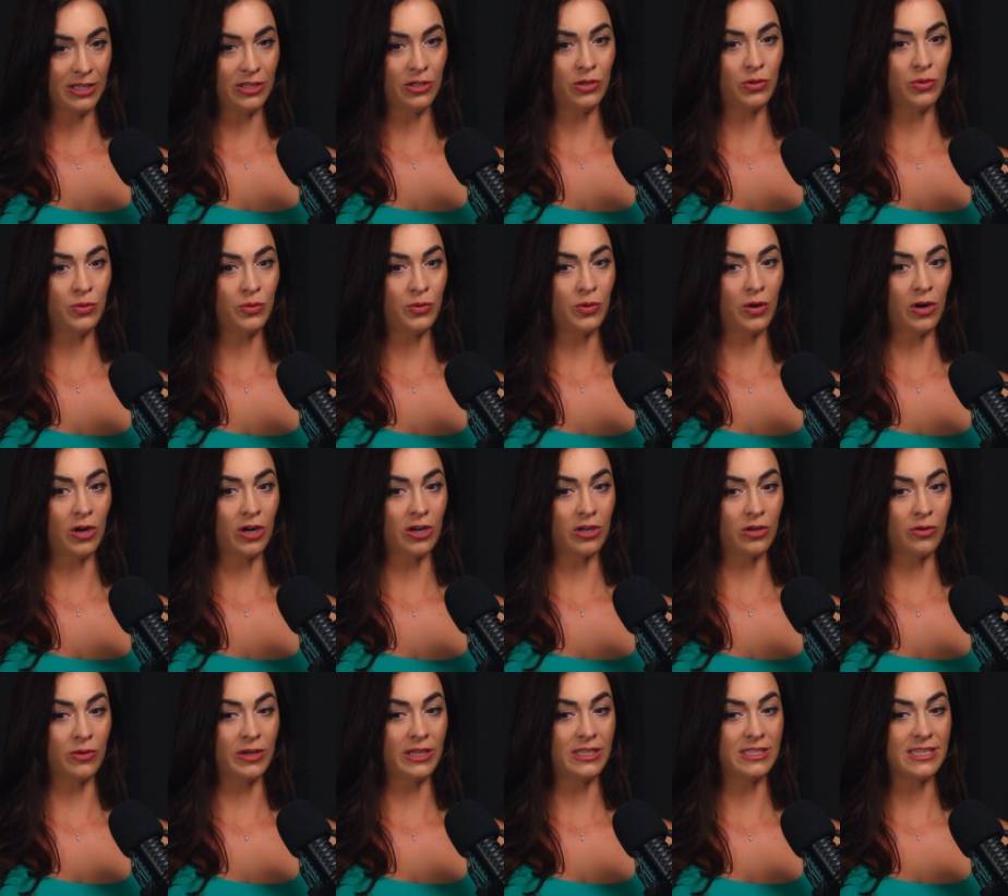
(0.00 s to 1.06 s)
you are
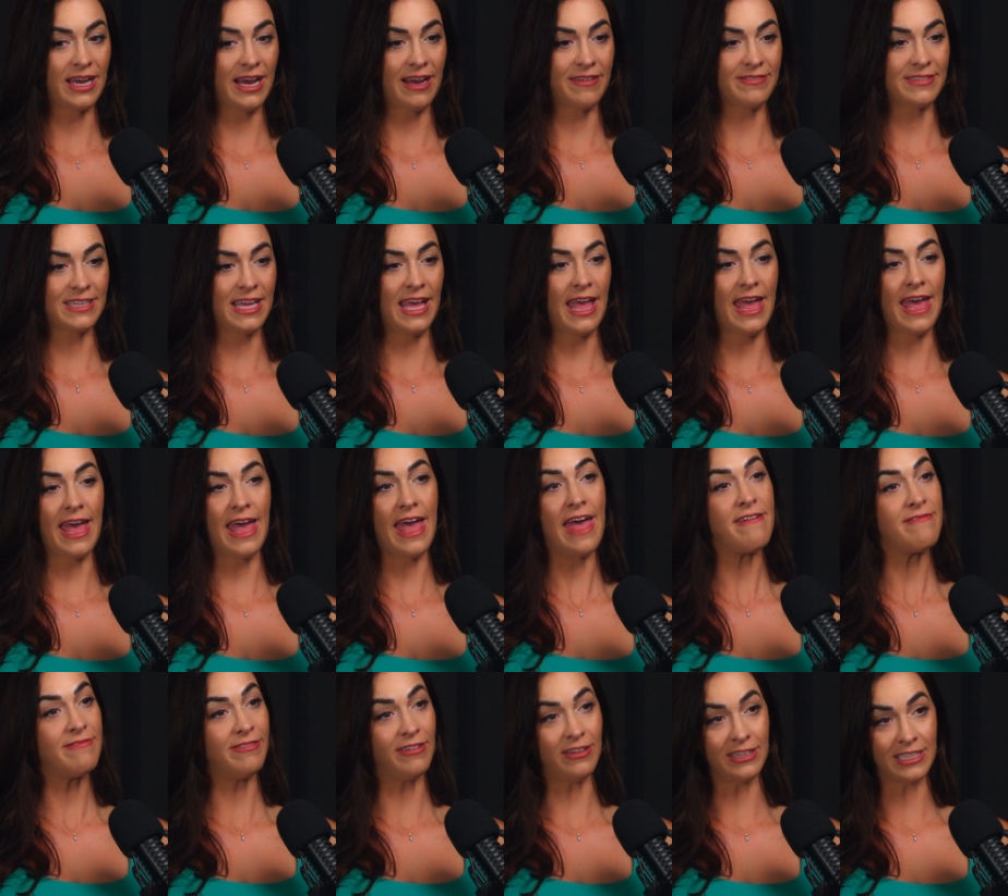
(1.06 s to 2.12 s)
going to have to
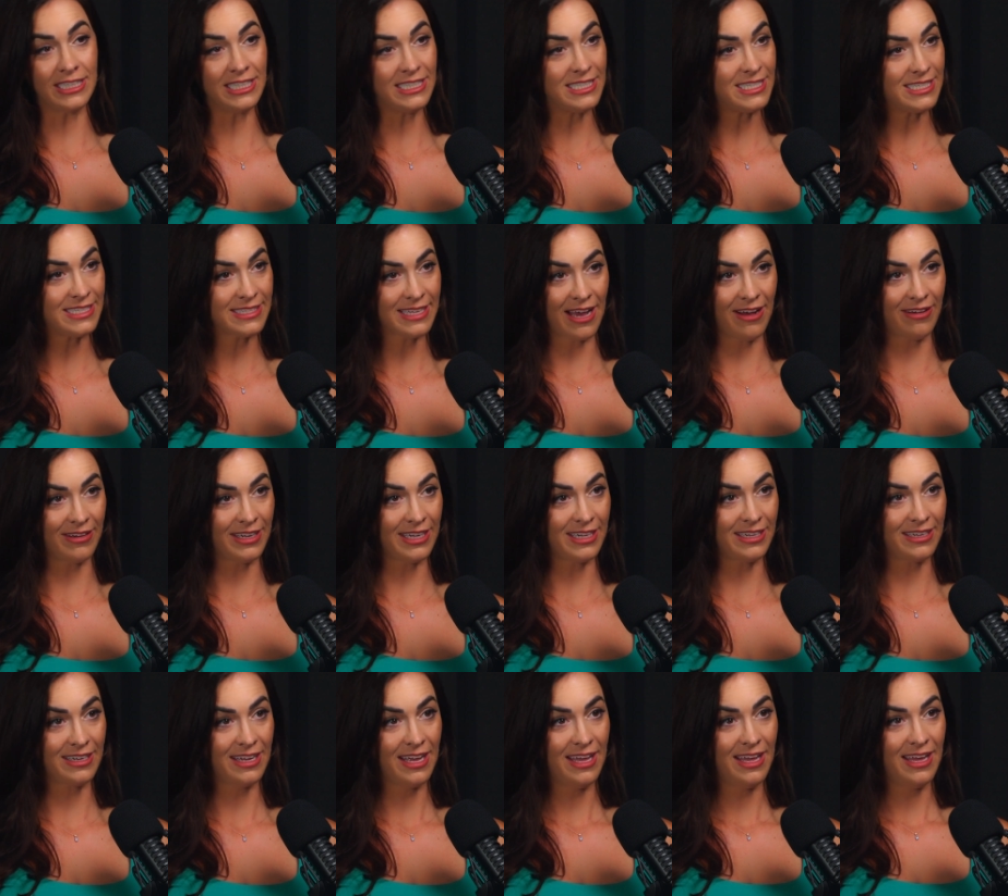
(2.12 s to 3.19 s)
heavily discount
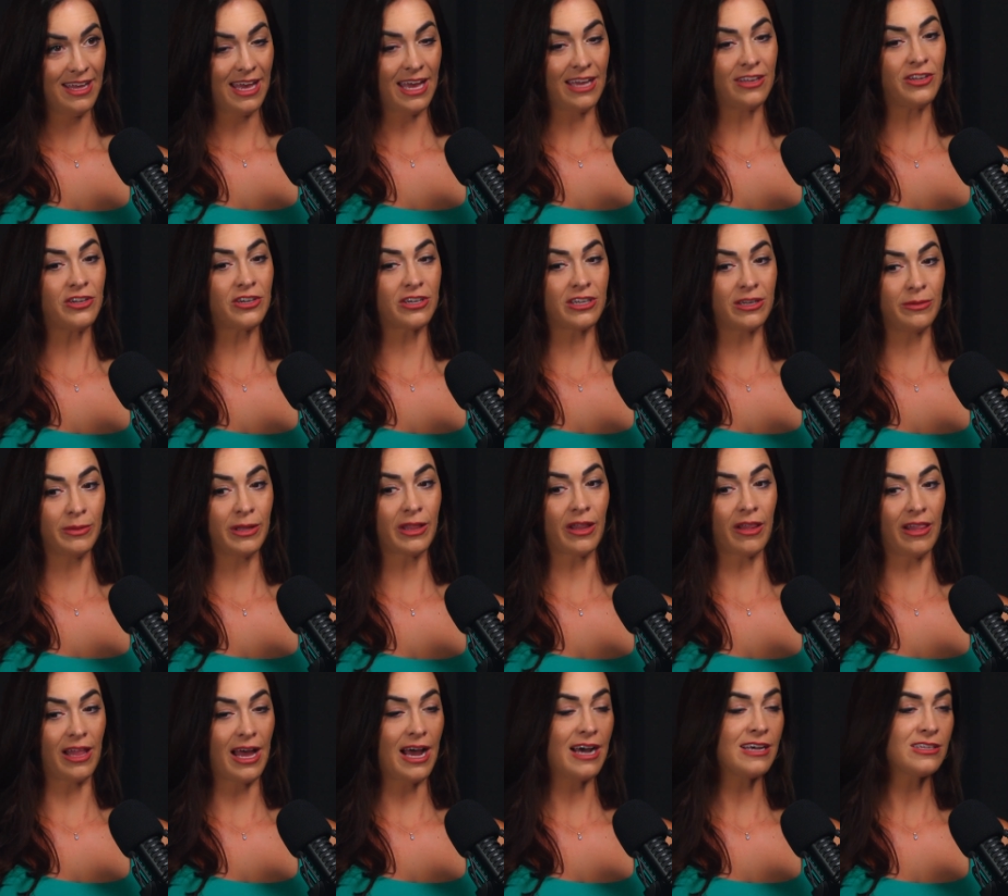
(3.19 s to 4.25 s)
it, and you're going to be the
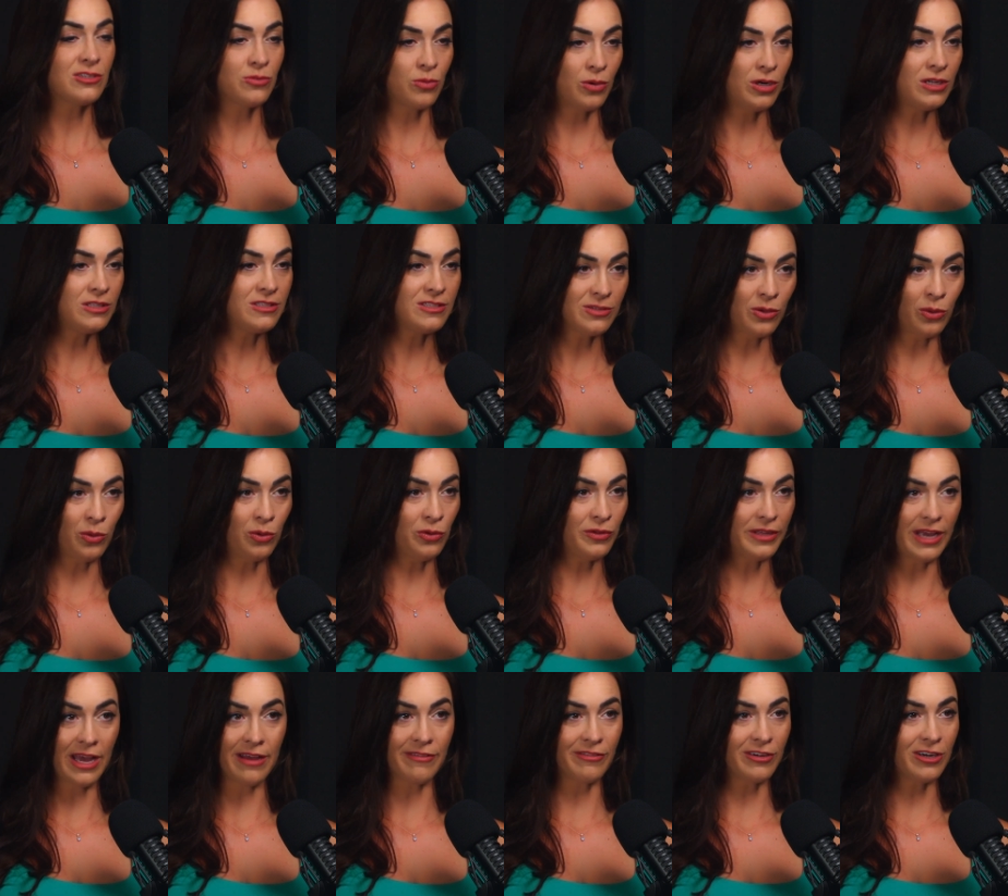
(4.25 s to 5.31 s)
last one sold
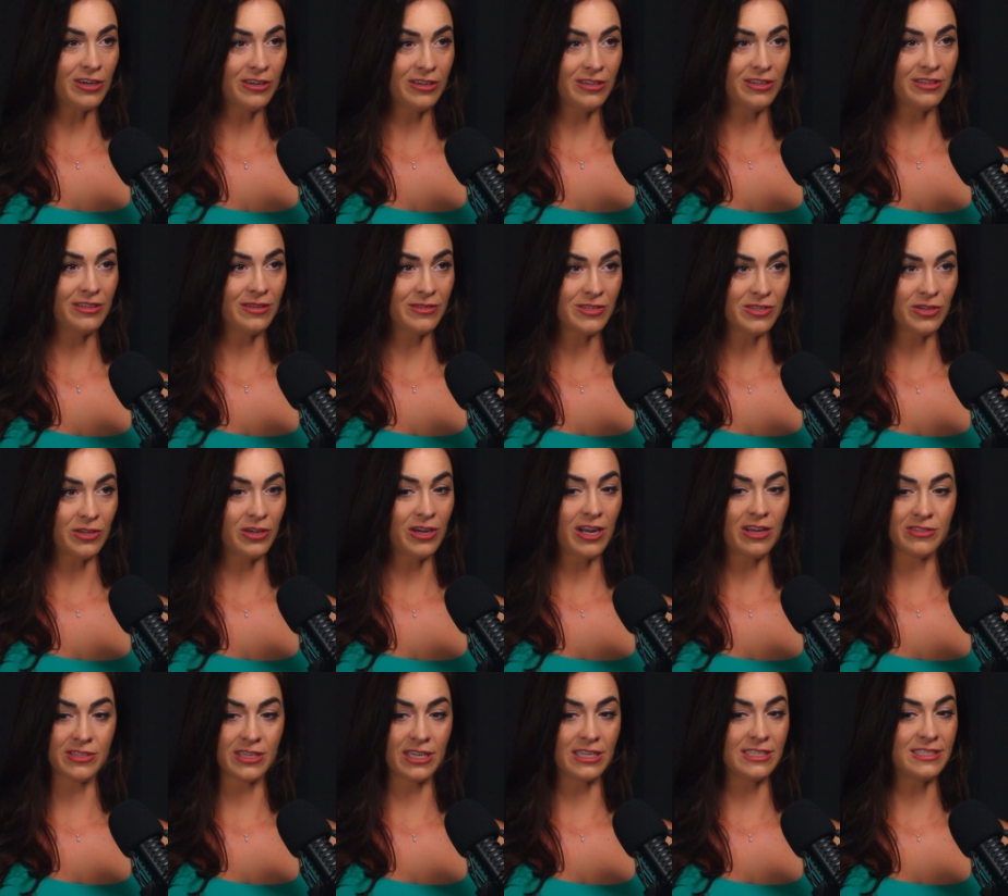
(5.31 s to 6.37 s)
ever. So mm. your hmm.
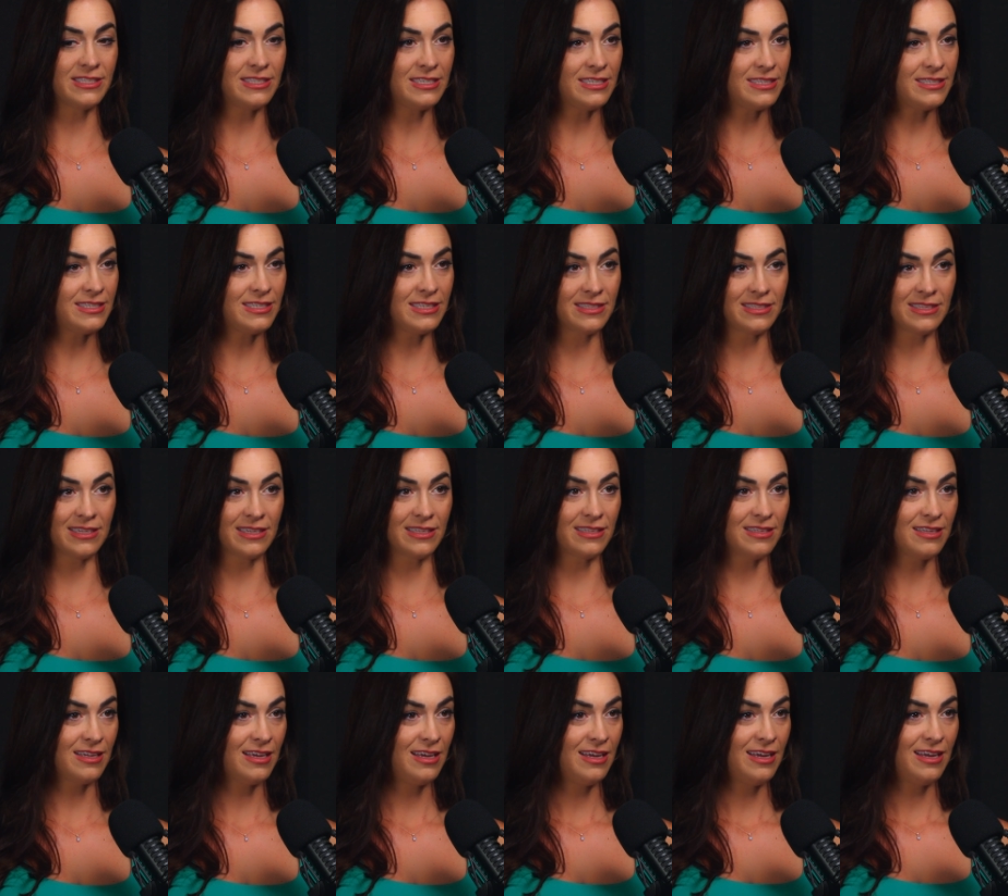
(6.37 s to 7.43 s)
house is going to sit, sit, sit,
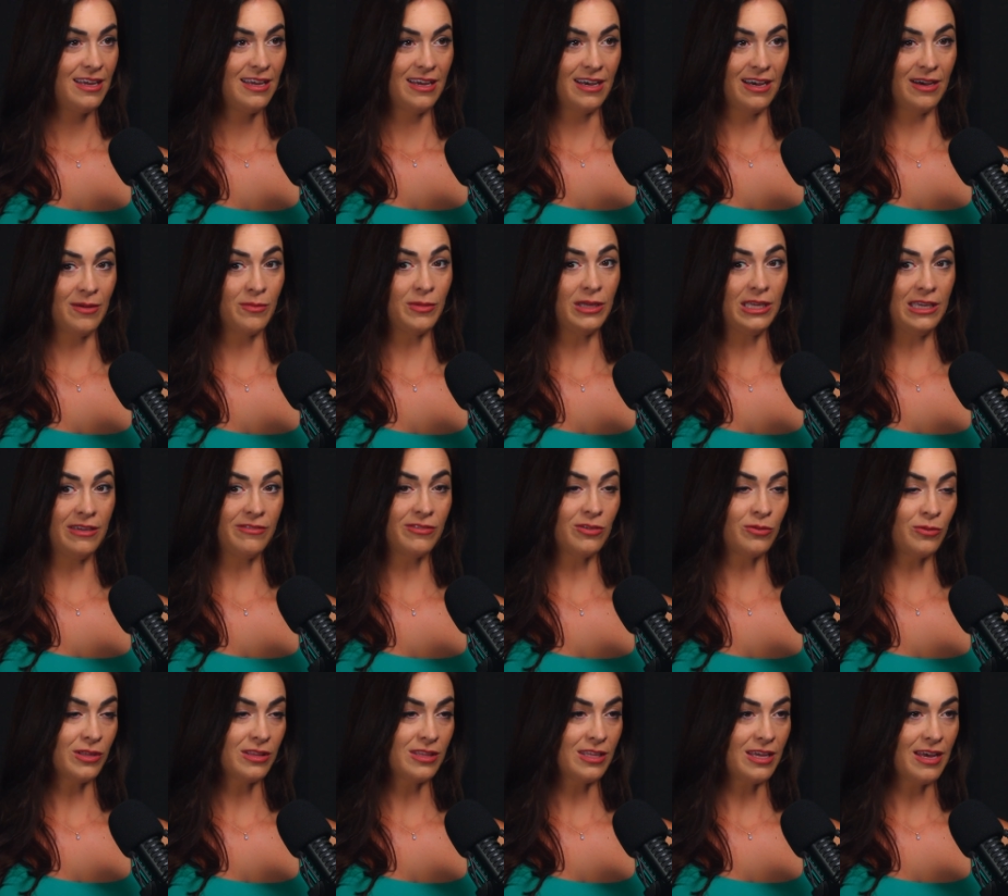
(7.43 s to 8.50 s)
mm. um, even
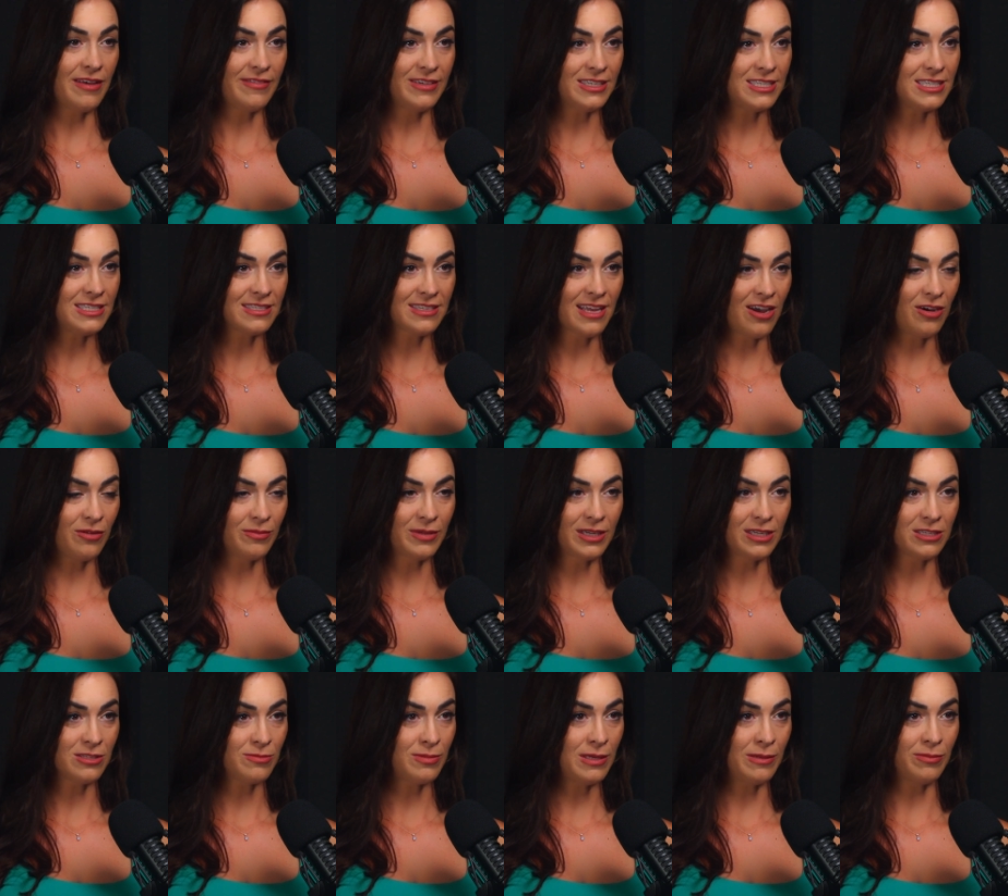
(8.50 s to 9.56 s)
with the heavy discount
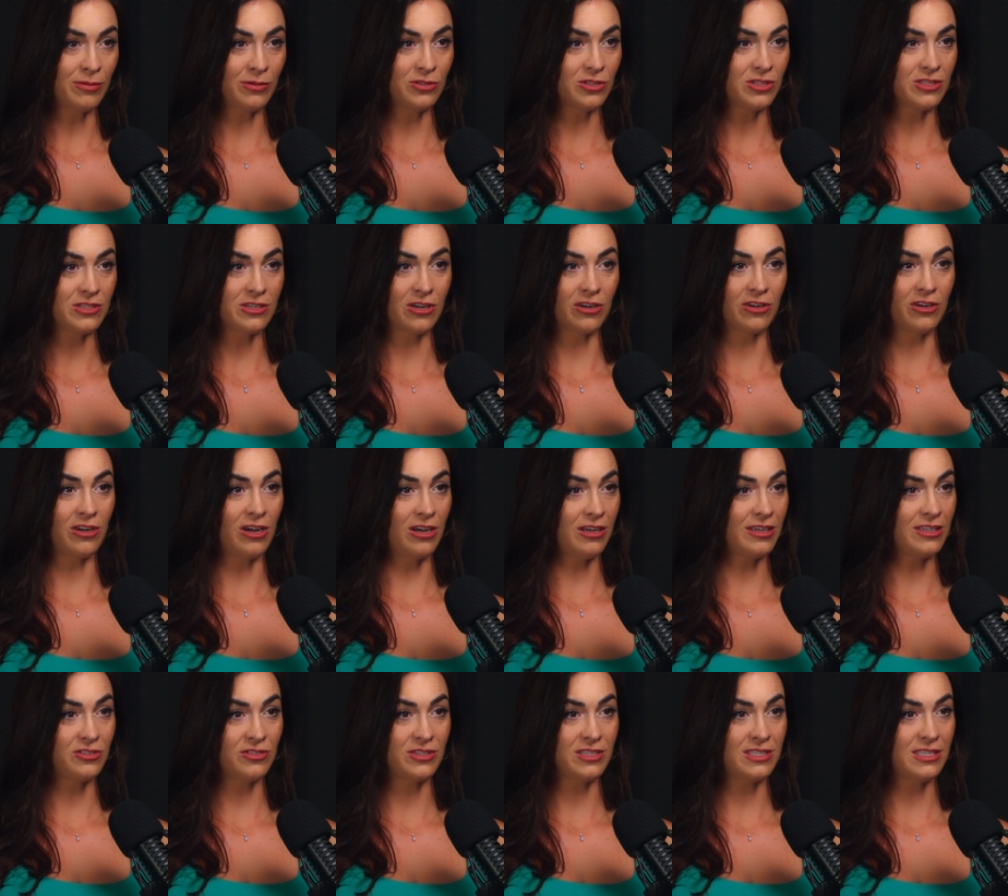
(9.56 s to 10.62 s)
because people just are not
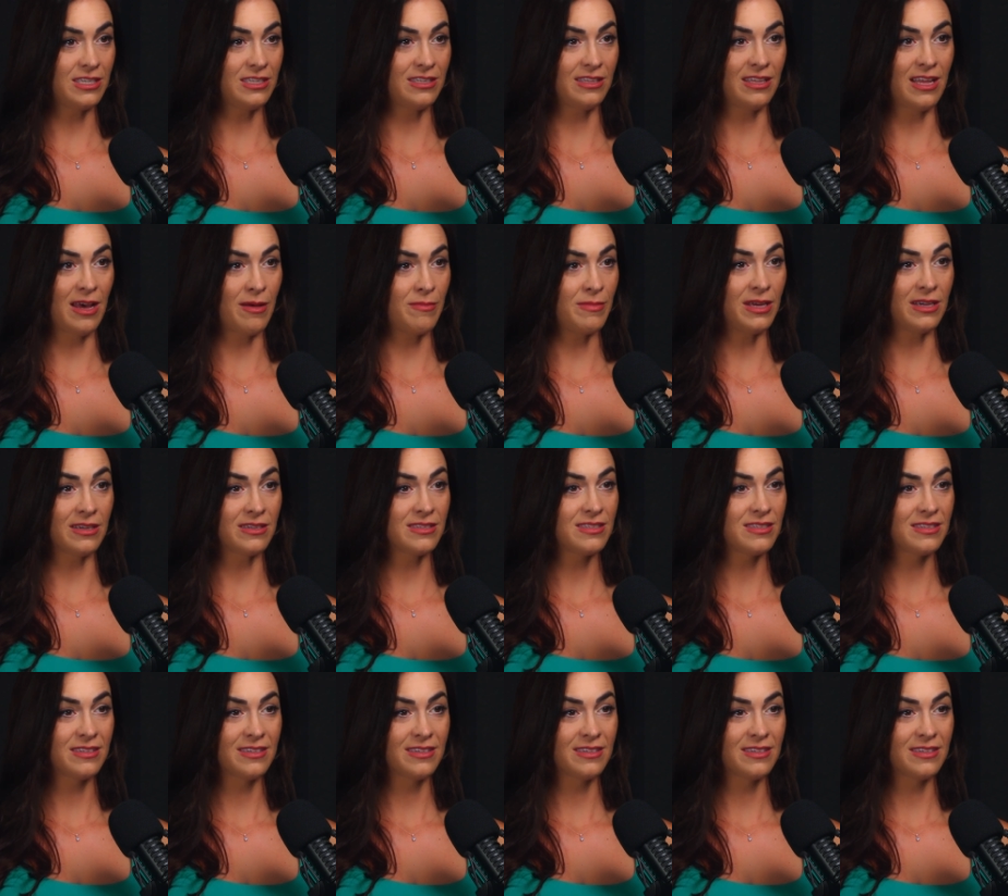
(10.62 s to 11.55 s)
interested in that mix.